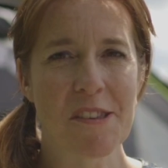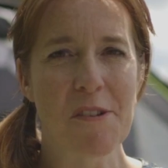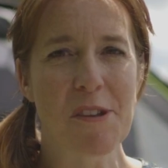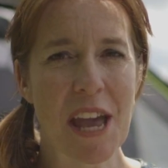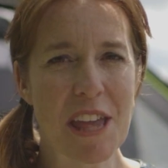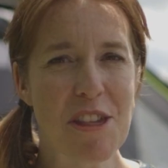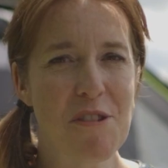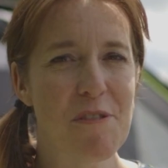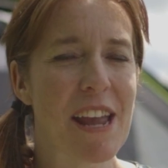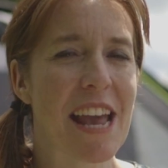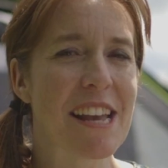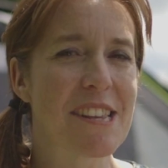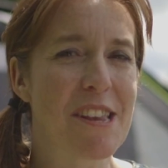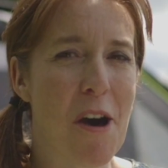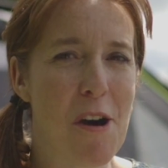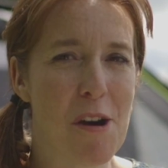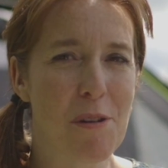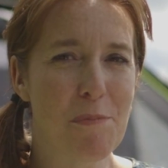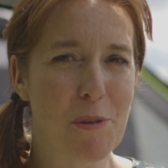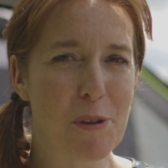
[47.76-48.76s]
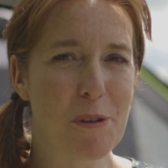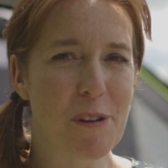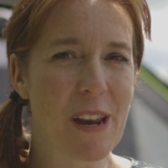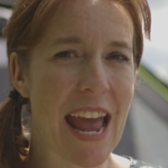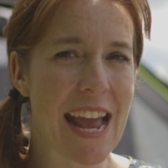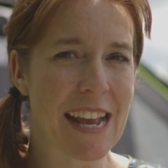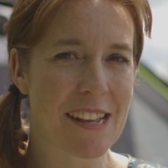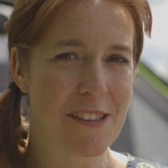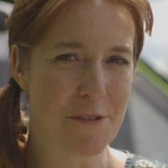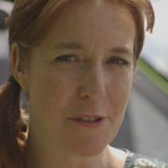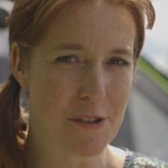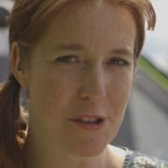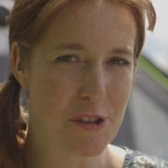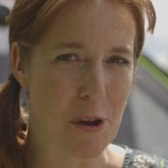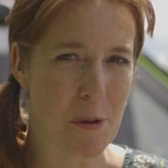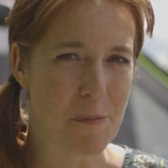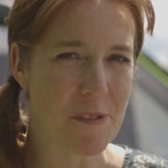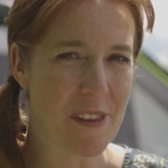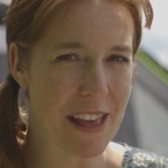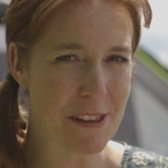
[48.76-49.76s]
So Kedgeree has hard-boiled eggs on the
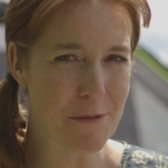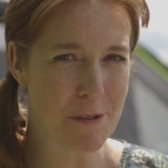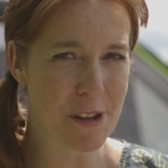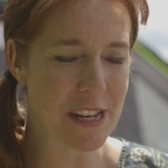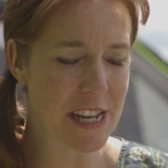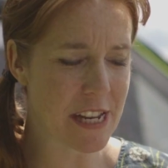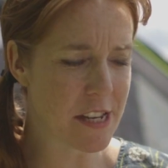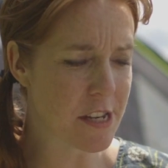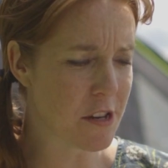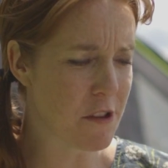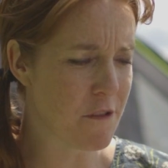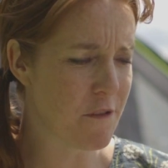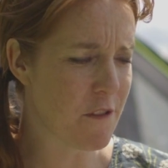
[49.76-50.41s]
top, so that's what you need to do